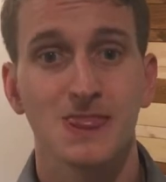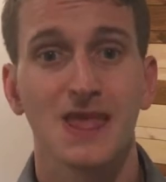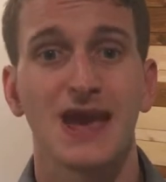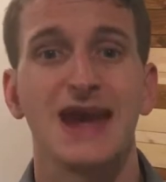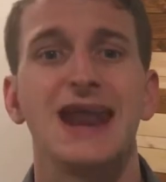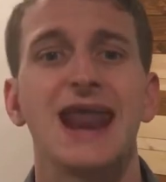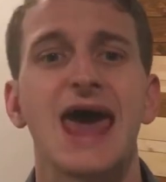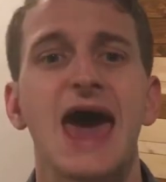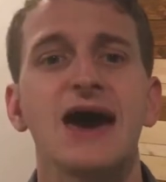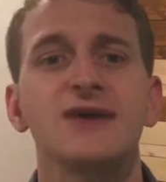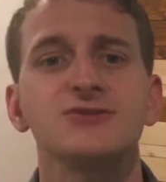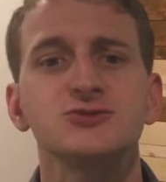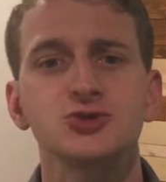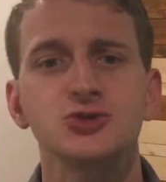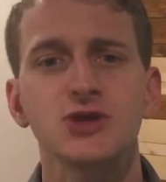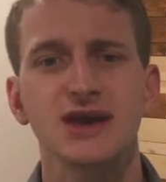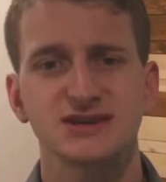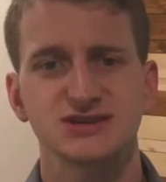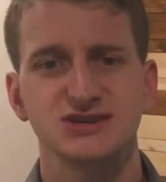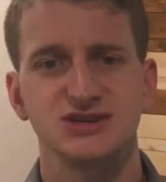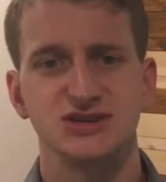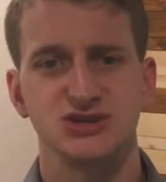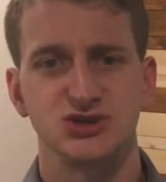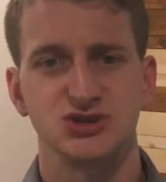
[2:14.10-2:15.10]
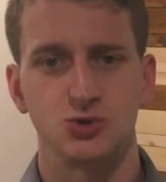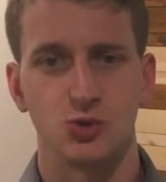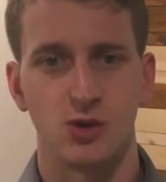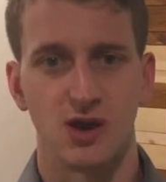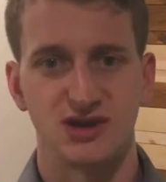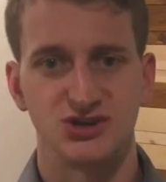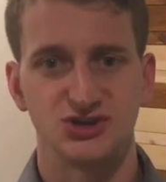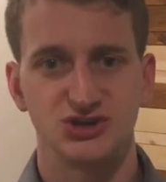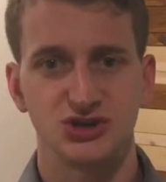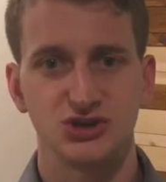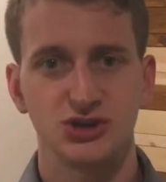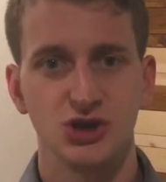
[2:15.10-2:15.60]
And after that
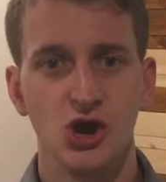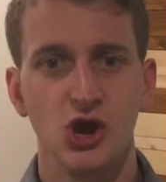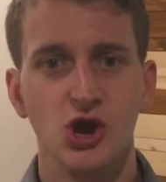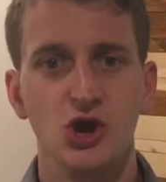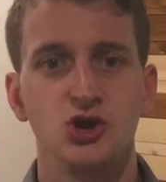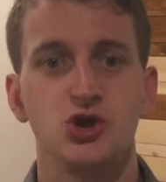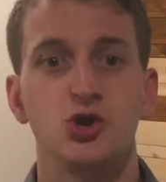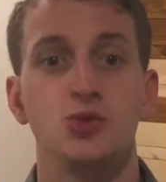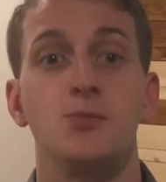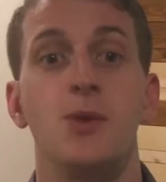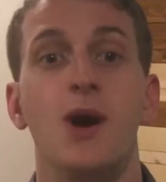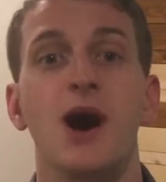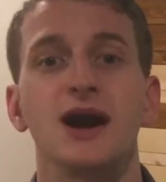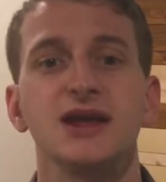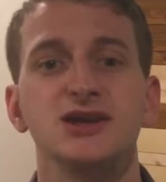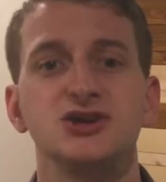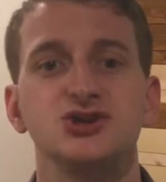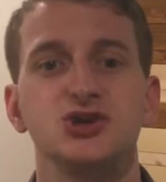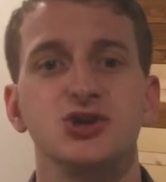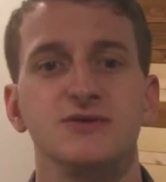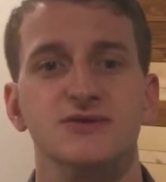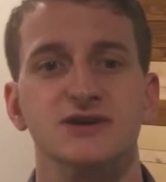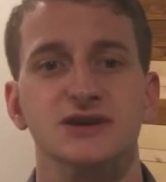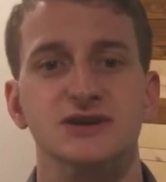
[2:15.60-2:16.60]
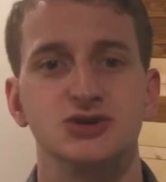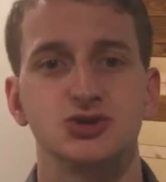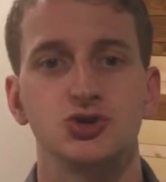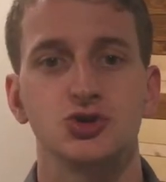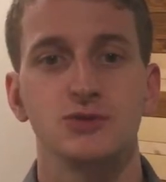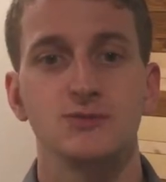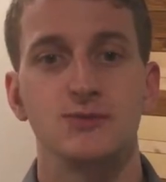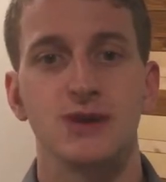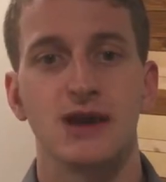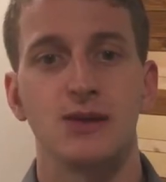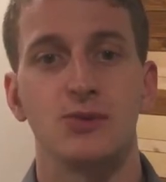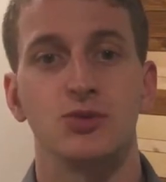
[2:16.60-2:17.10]
situation, your body should
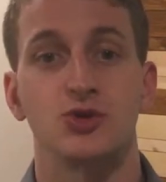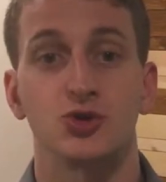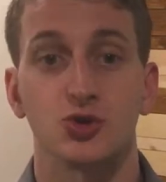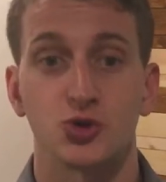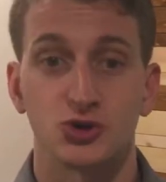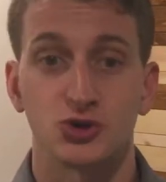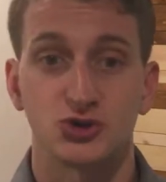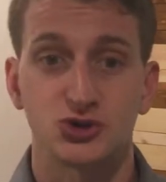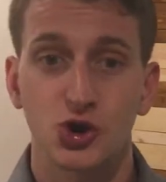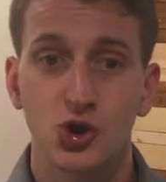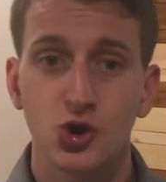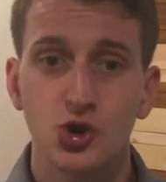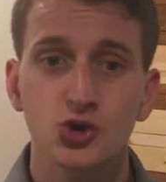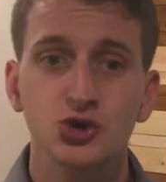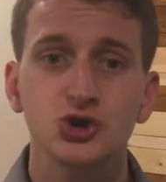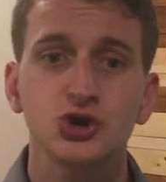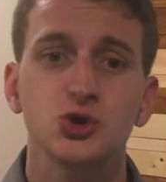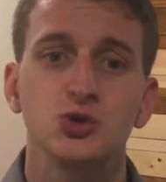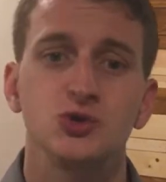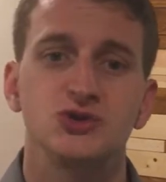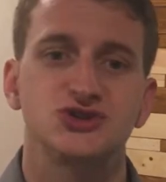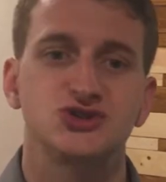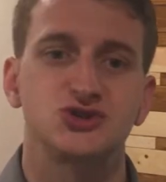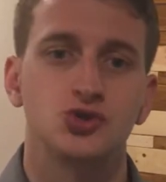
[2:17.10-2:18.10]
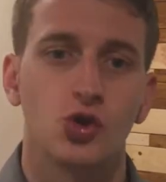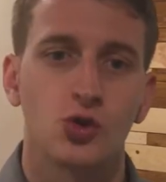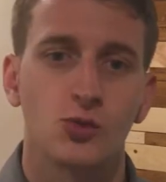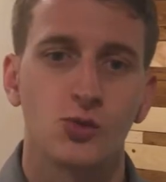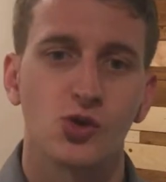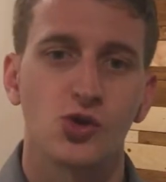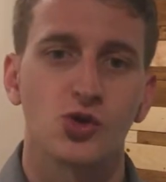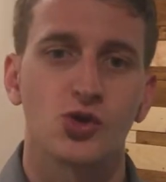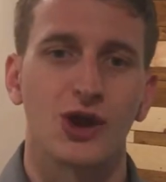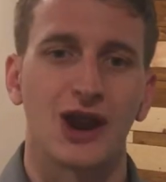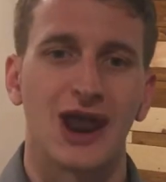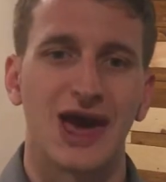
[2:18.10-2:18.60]
eventually be able to return to its
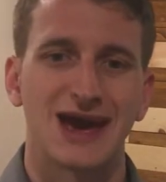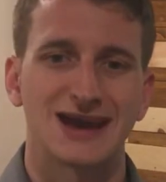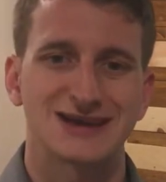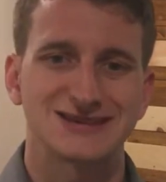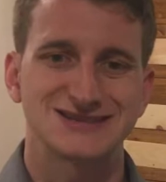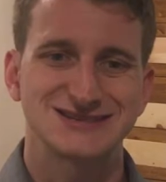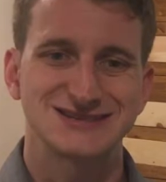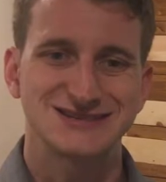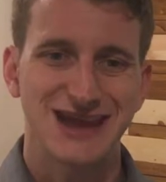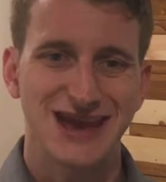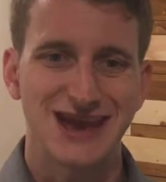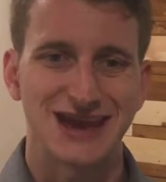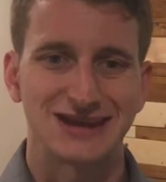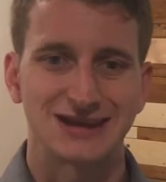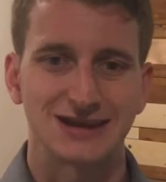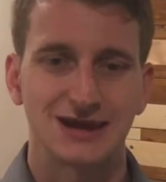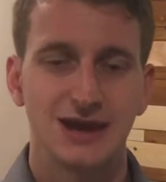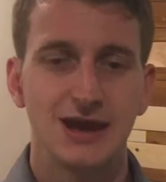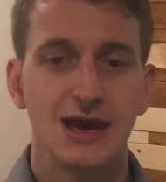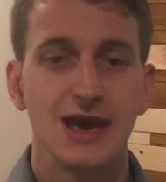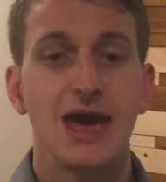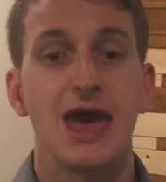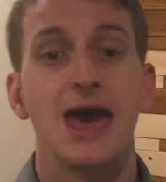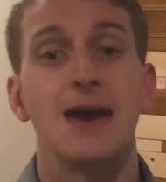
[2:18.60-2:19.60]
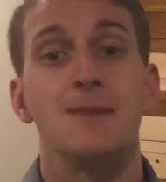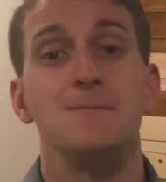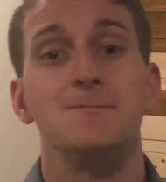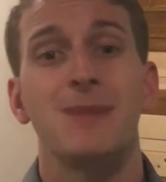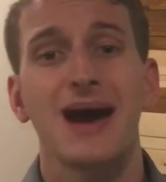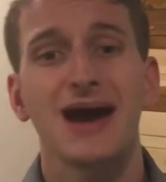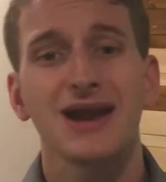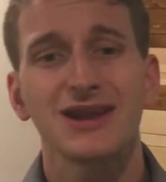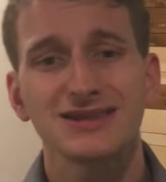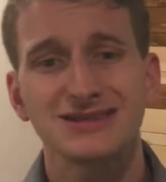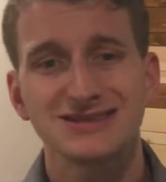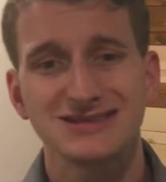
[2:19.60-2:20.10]
normal relaxed state. And
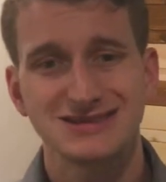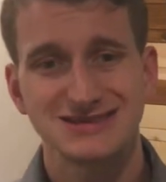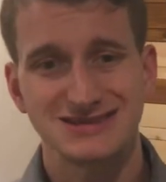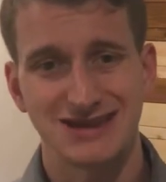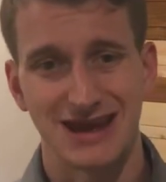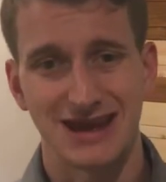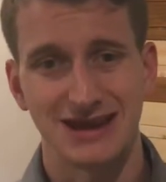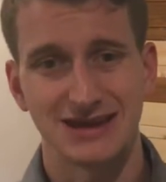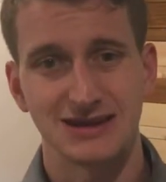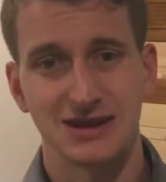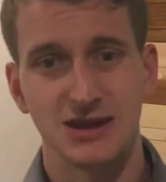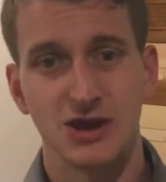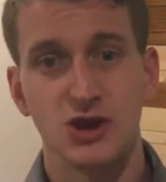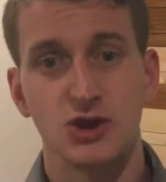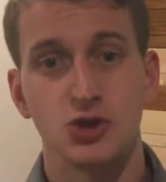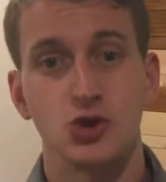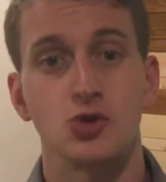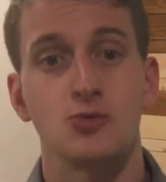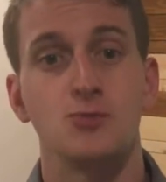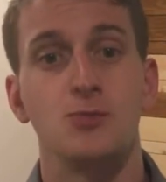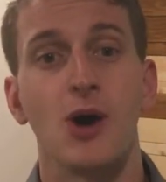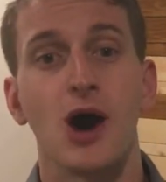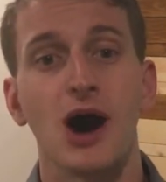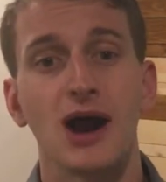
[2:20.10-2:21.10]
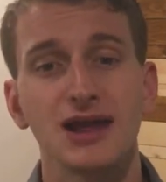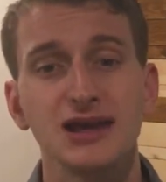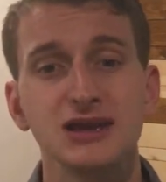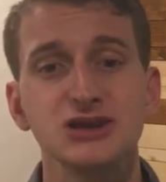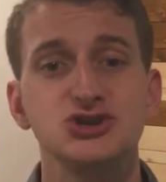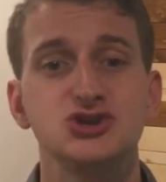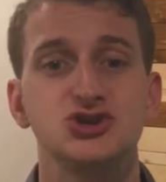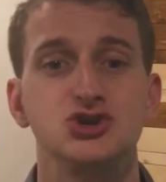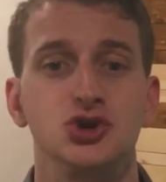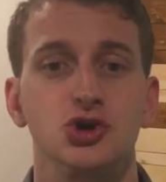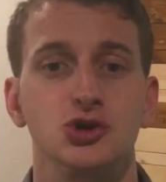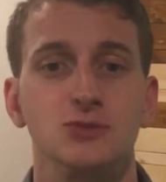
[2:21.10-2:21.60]
balanced state, your body
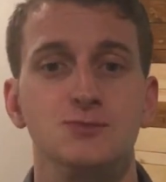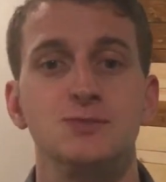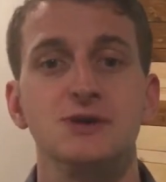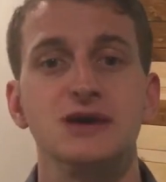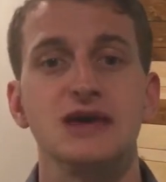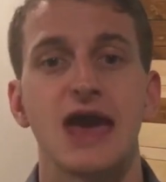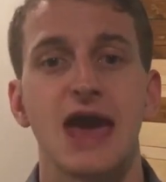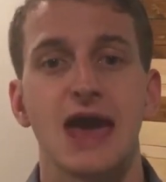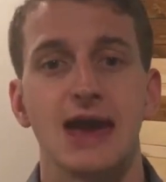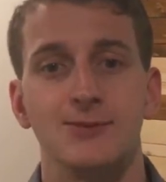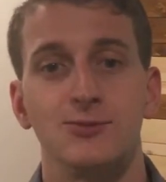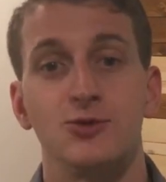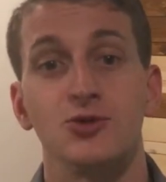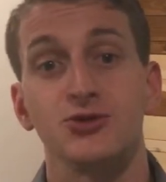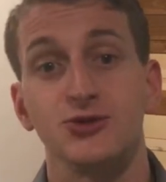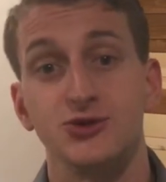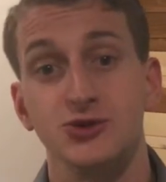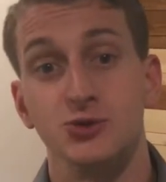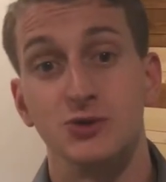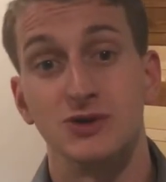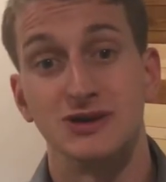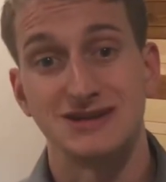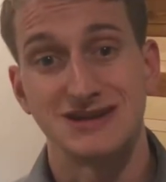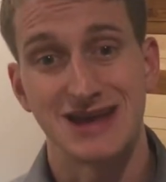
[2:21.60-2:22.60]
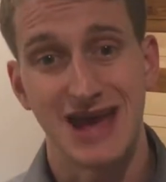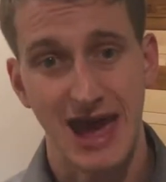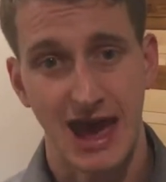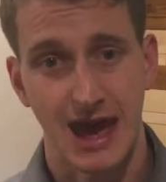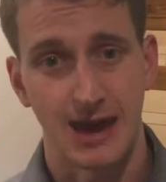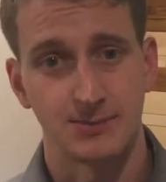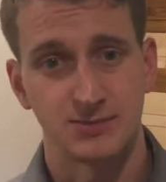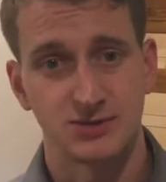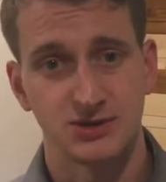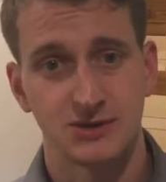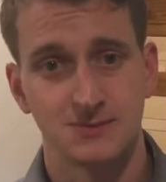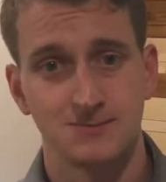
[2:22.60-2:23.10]
should be able to
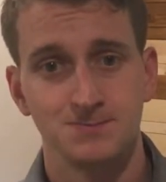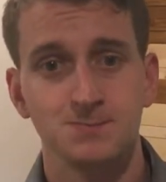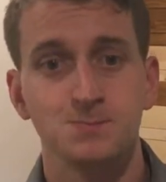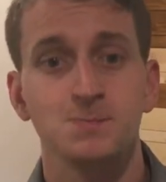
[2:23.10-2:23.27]
adapt.